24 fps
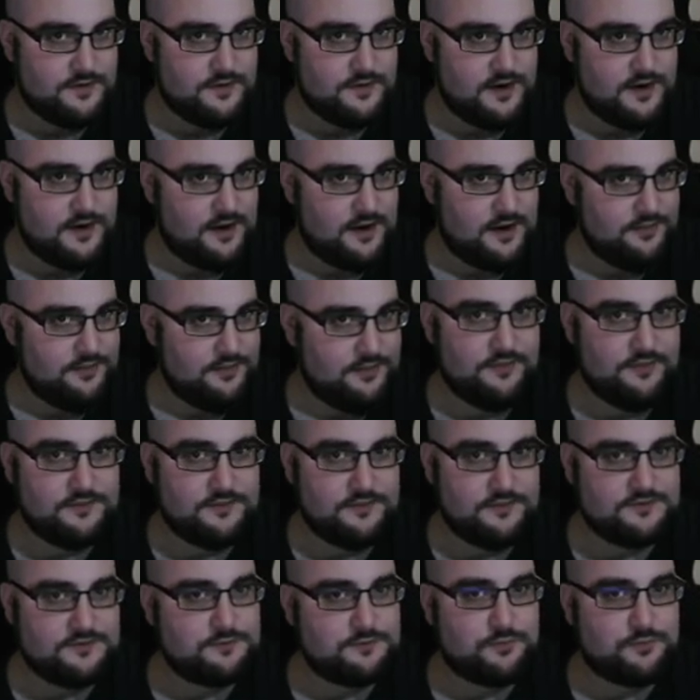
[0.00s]
I think
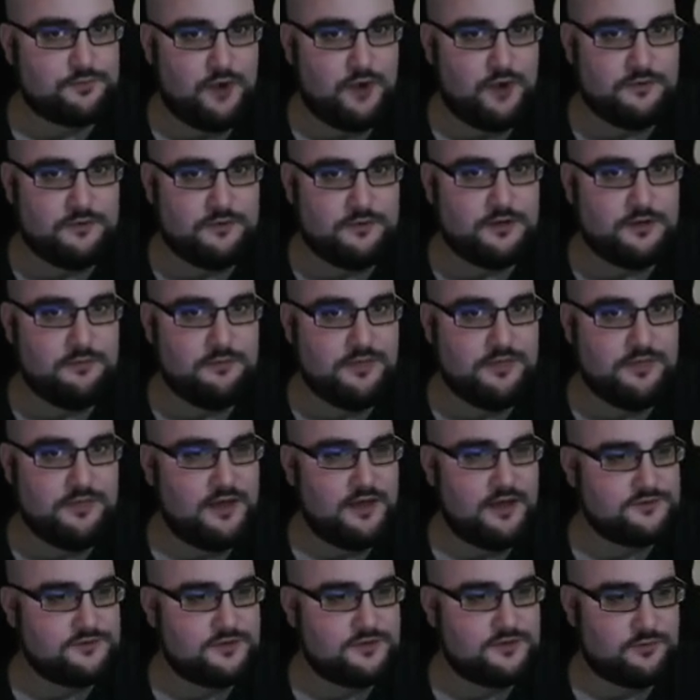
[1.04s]
this is probably going to be the
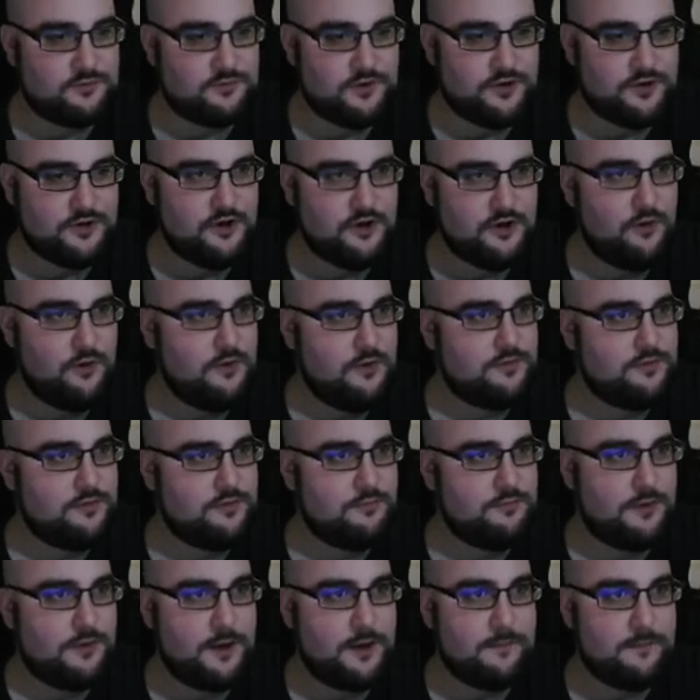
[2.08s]
house that we're going to go with,
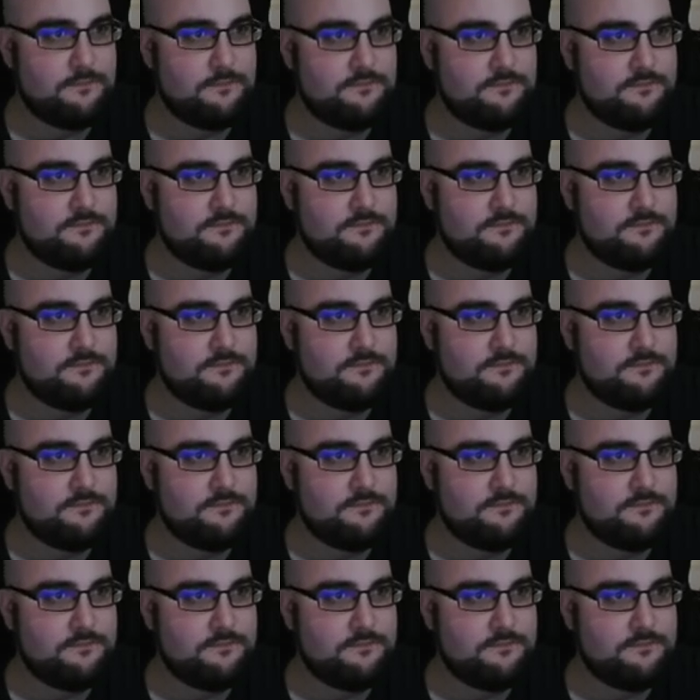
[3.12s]
but